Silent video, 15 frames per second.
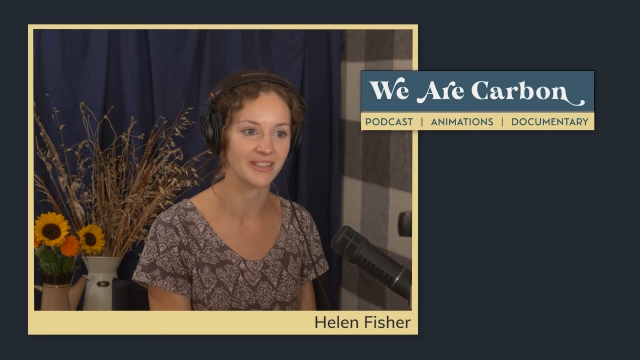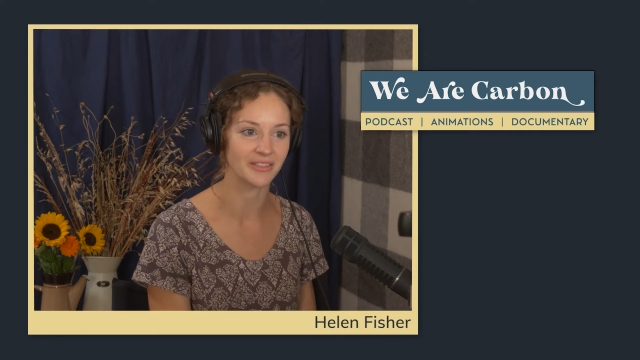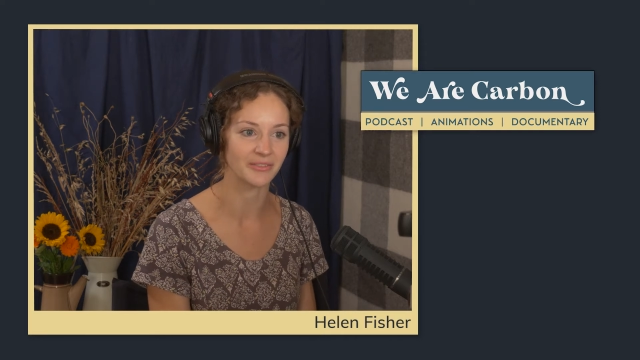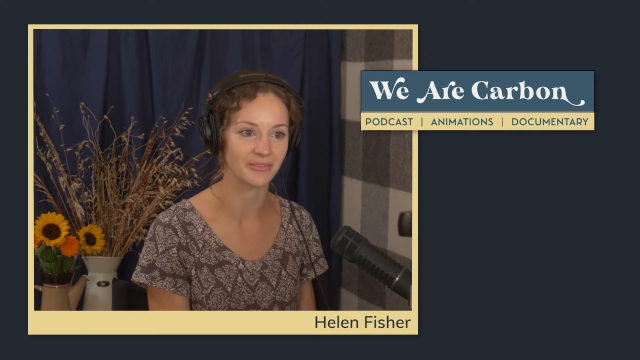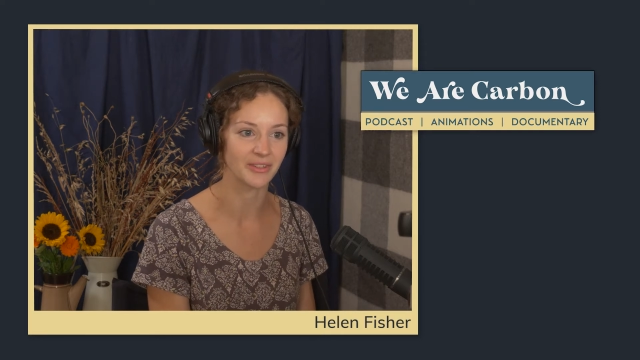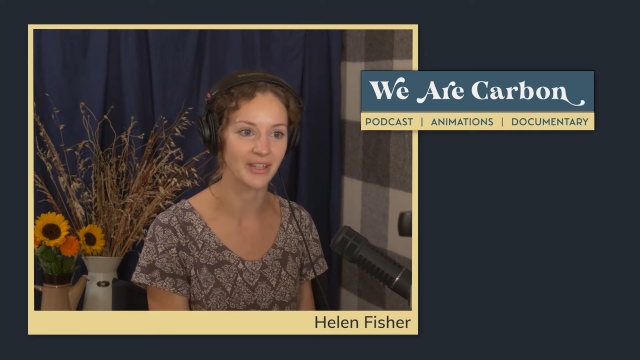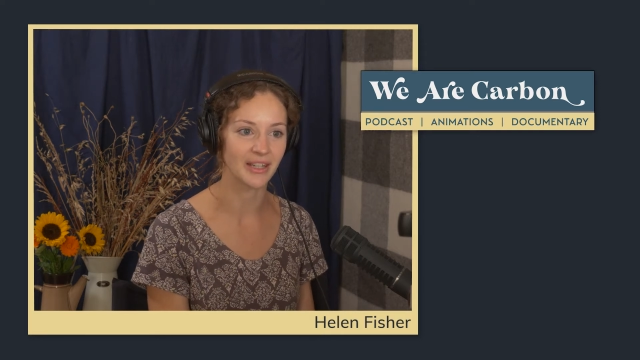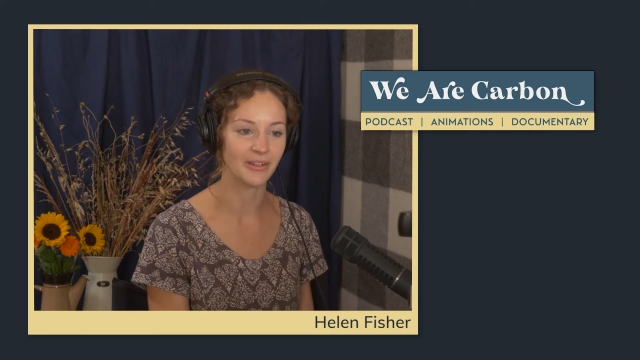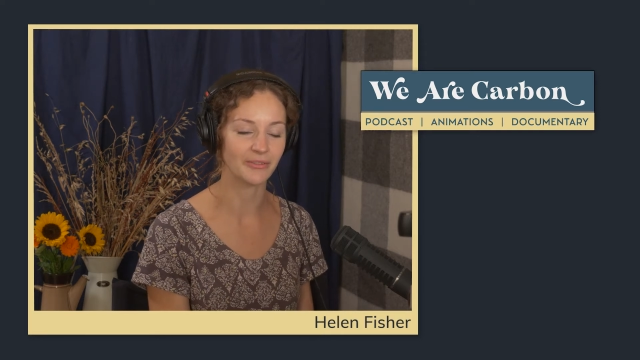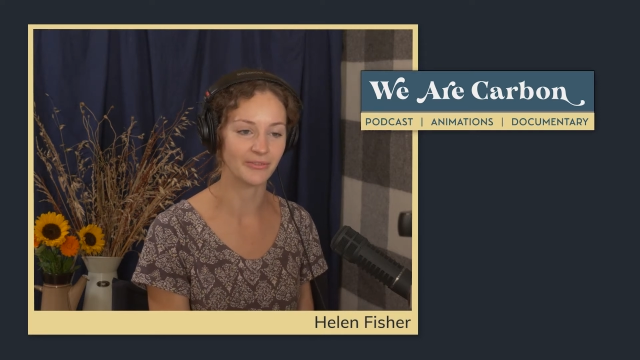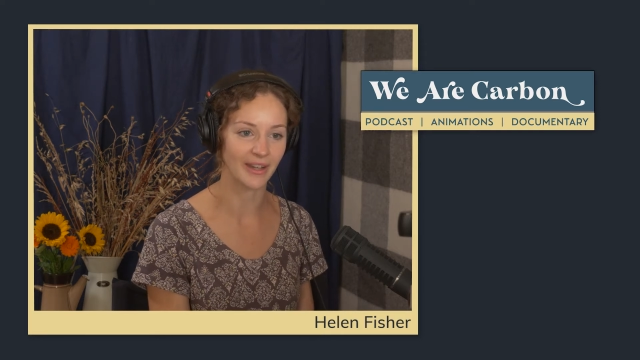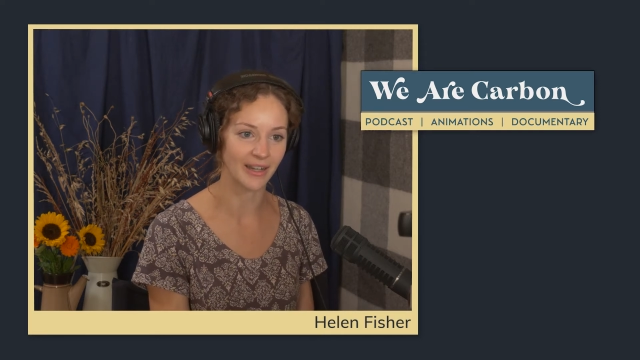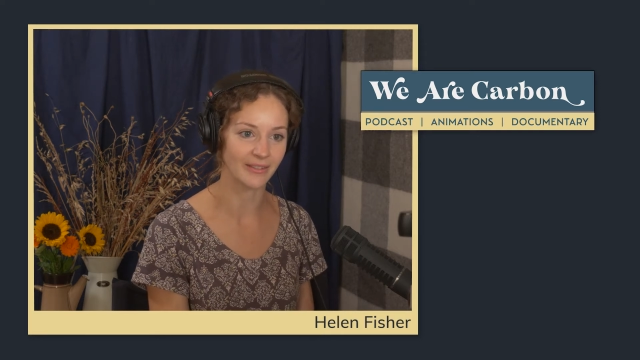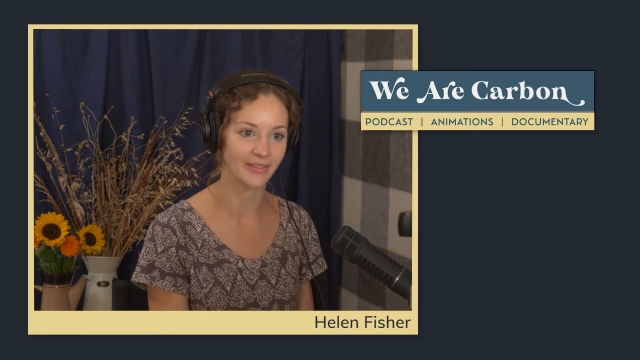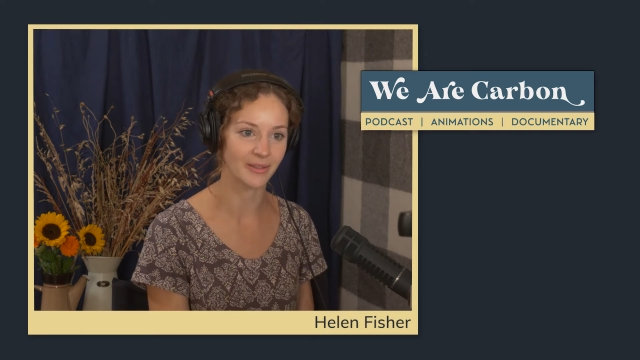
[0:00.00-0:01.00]
have
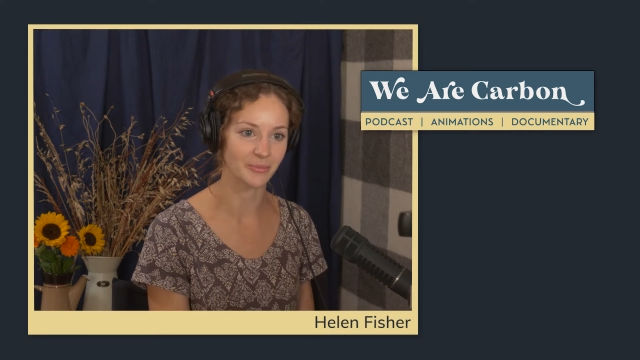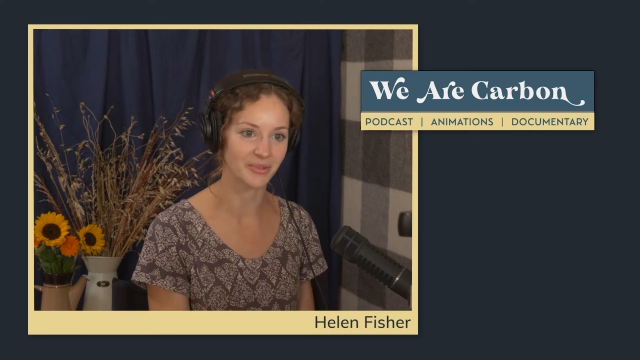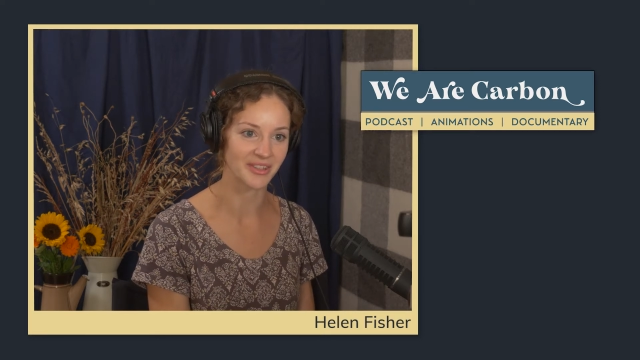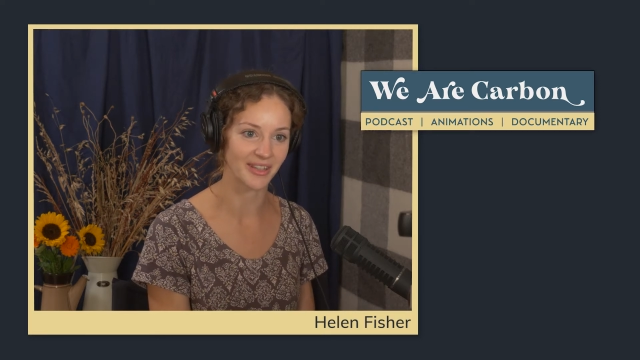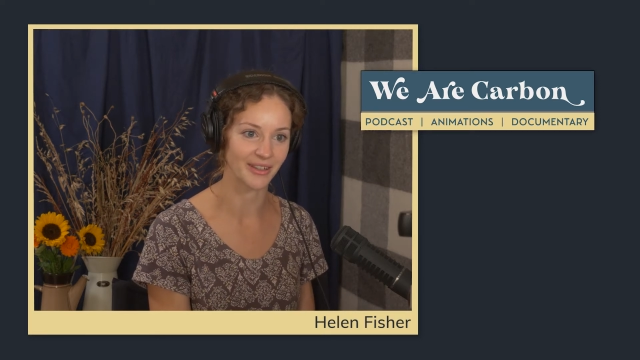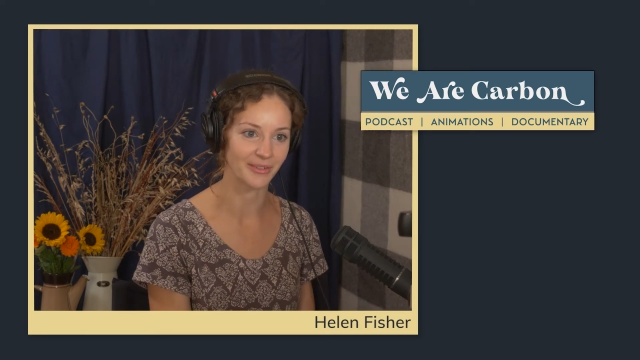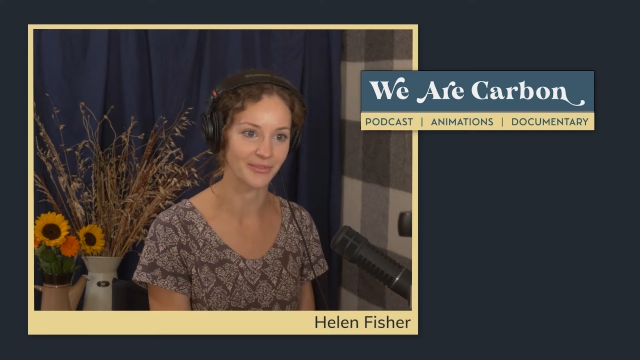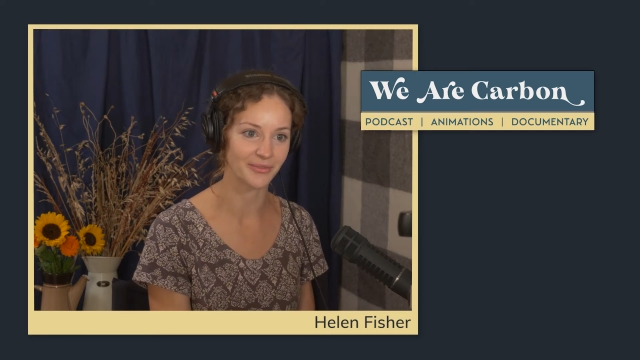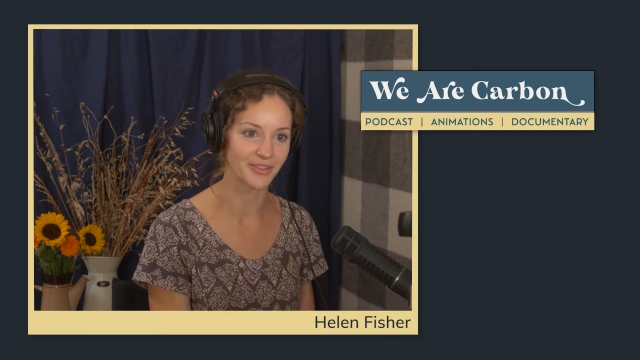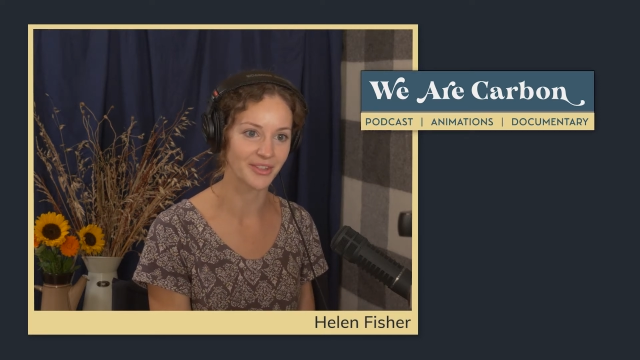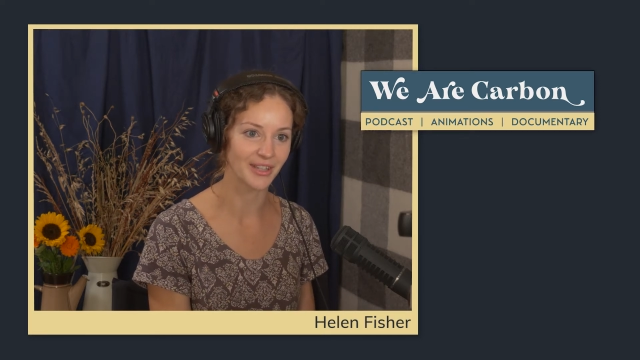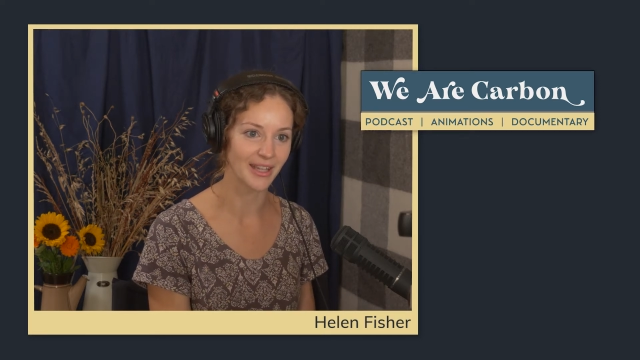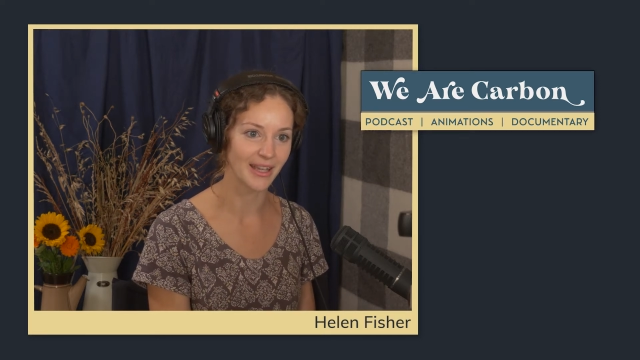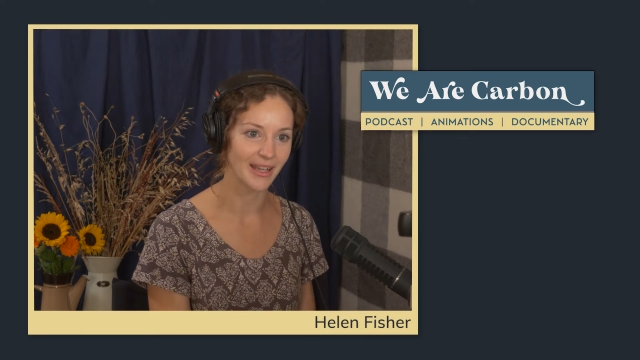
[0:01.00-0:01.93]
found themselves.